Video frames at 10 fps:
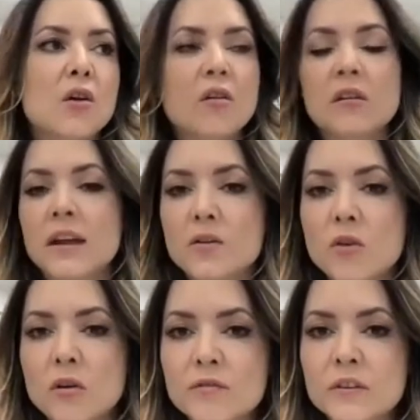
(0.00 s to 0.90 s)
online
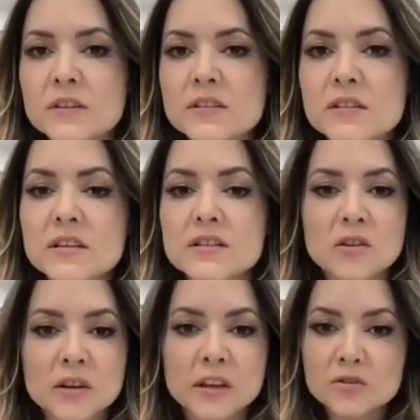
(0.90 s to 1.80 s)
conferences,
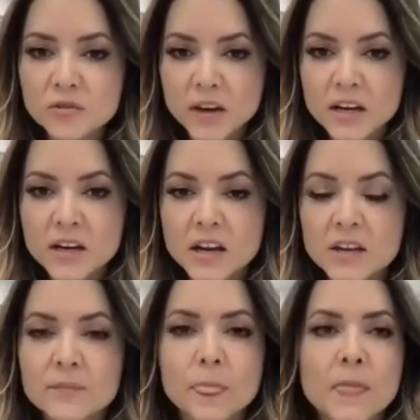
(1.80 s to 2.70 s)
online
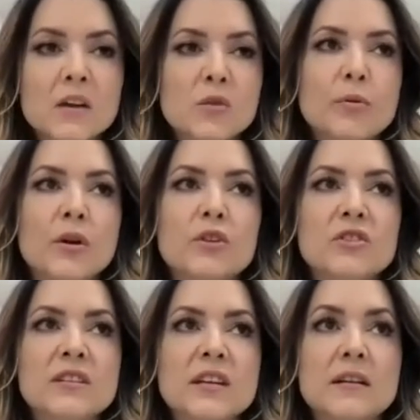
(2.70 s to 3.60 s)
training, you're
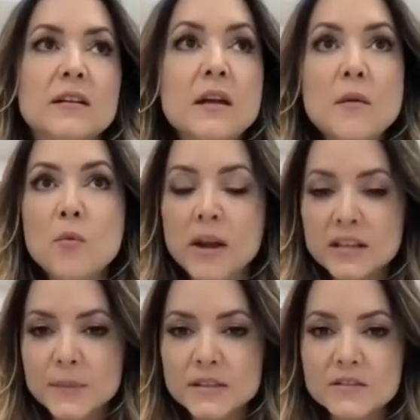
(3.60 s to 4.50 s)
purchasing more
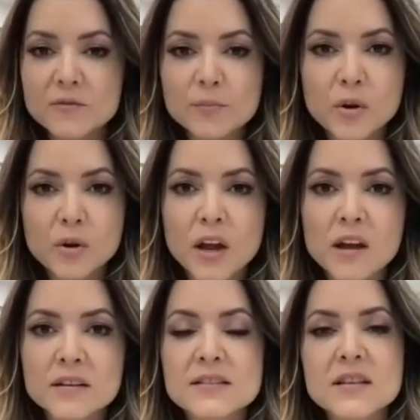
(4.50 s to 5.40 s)
expensive
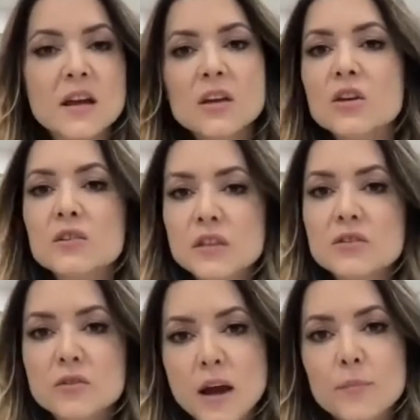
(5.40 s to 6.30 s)
products, you need
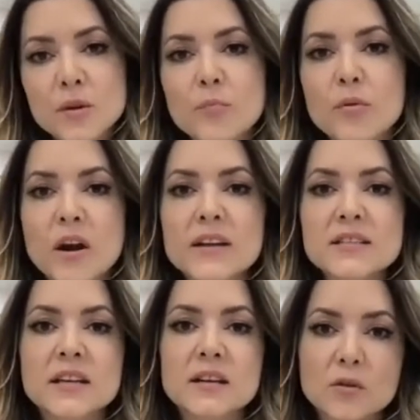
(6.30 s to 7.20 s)
to up your
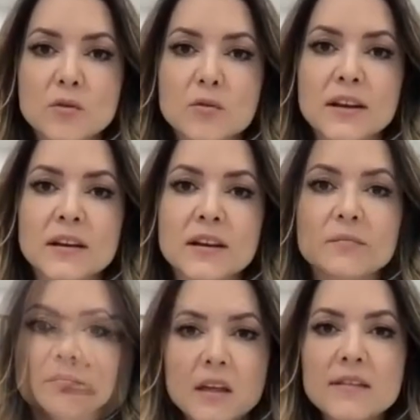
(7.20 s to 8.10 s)
pricing accordingly.
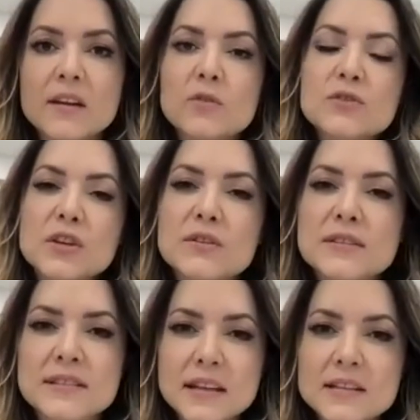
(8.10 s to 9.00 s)
Then also your
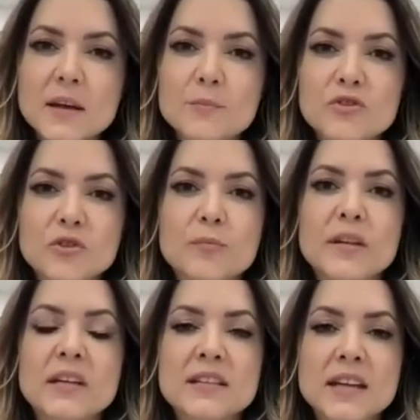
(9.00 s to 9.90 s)
setup should
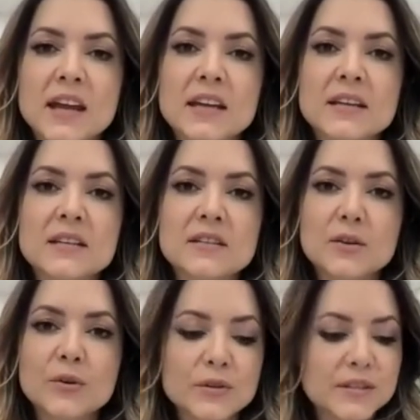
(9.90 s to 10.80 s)
be taken into
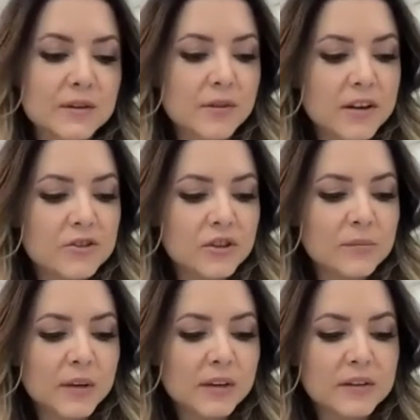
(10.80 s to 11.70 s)

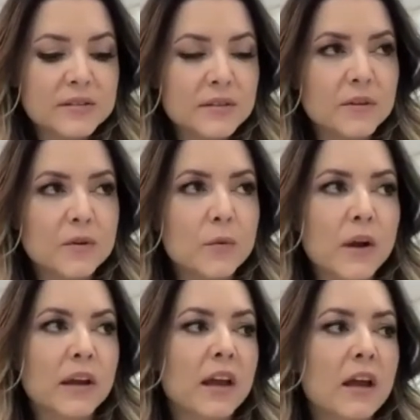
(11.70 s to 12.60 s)
consideration, because if you're
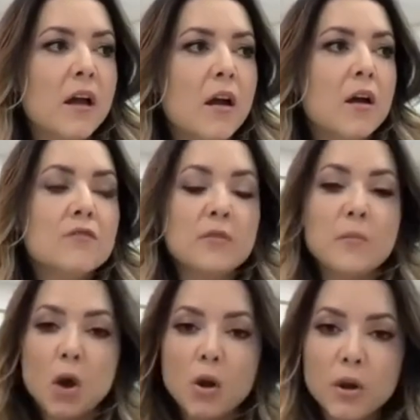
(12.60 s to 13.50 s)
working from
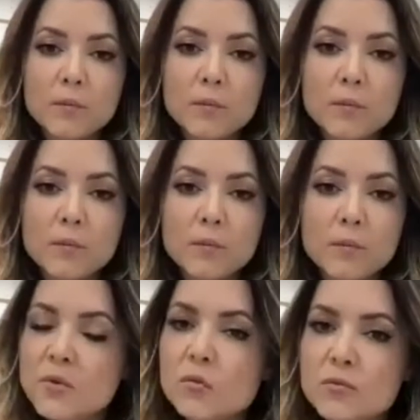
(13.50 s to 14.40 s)
home, from a
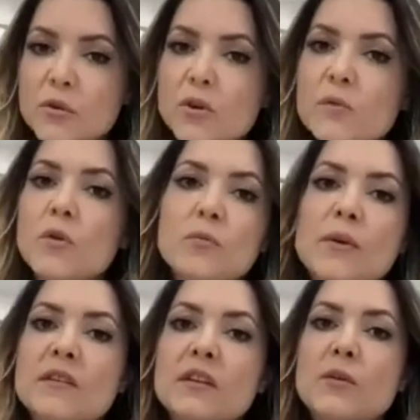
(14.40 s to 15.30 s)
small room, or
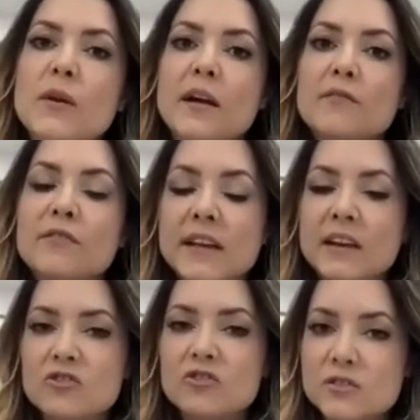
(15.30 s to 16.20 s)
whether you have an
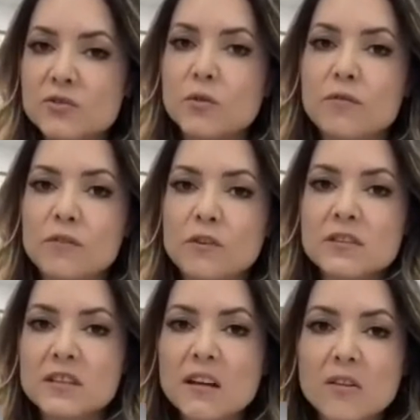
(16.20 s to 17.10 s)
actual storefront
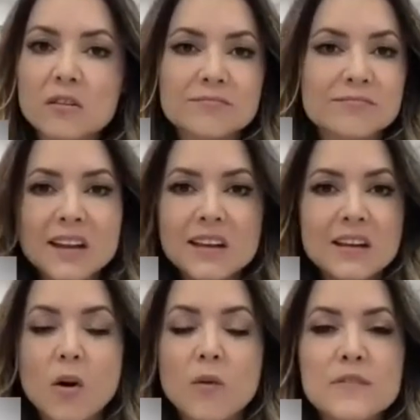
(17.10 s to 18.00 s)
salon,
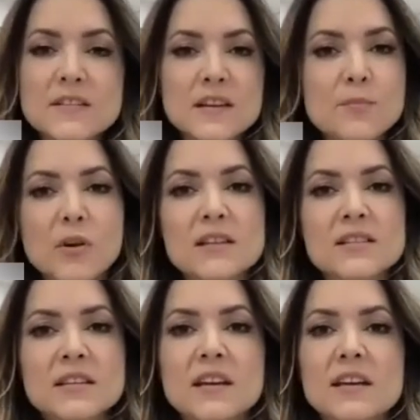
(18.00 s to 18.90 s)
obviously
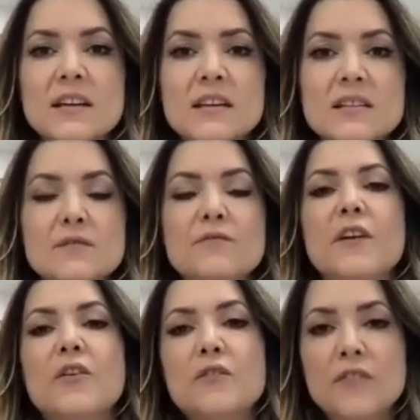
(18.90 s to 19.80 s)
pricing is
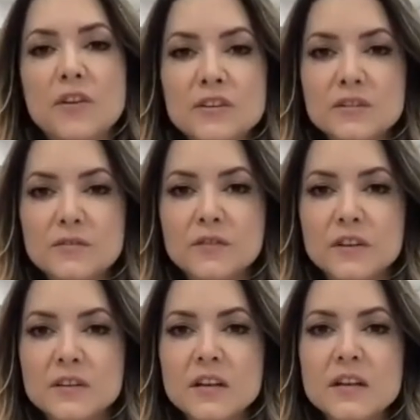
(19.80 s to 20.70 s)
very, very
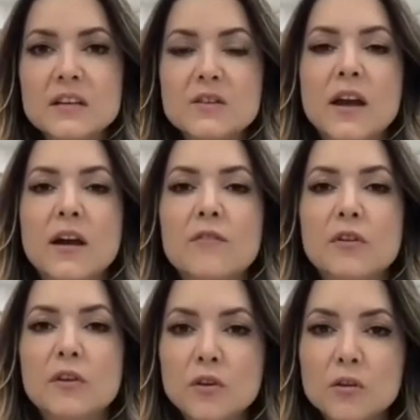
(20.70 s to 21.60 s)
different. You have
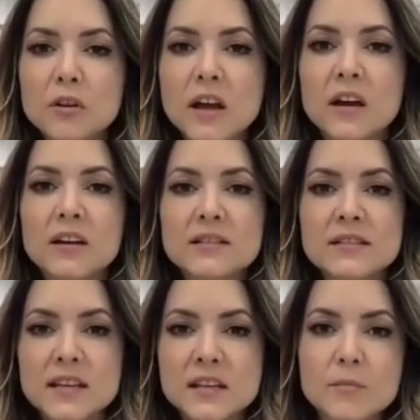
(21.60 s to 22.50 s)
a lot higher
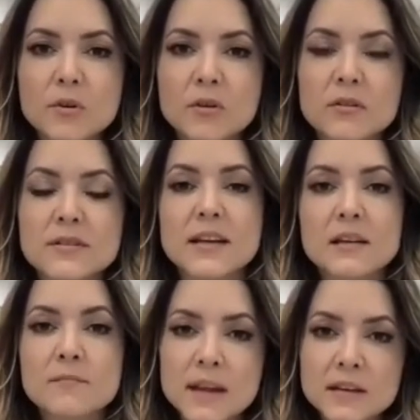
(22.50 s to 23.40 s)
setup costs
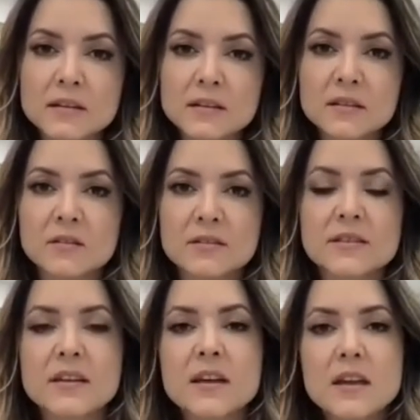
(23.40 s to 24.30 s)
and maintenance
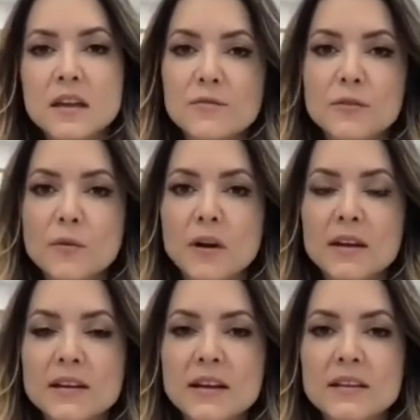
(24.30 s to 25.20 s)
costs if you are
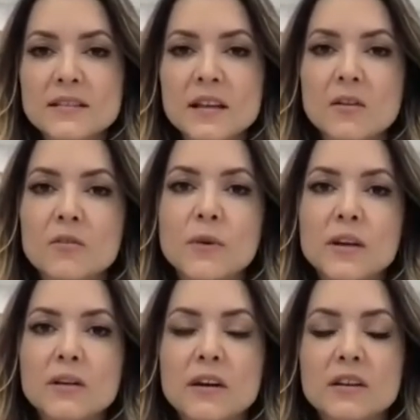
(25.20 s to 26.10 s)
in a salon where
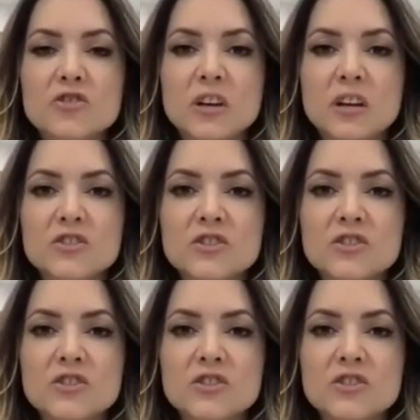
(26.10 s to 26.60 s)
you are charged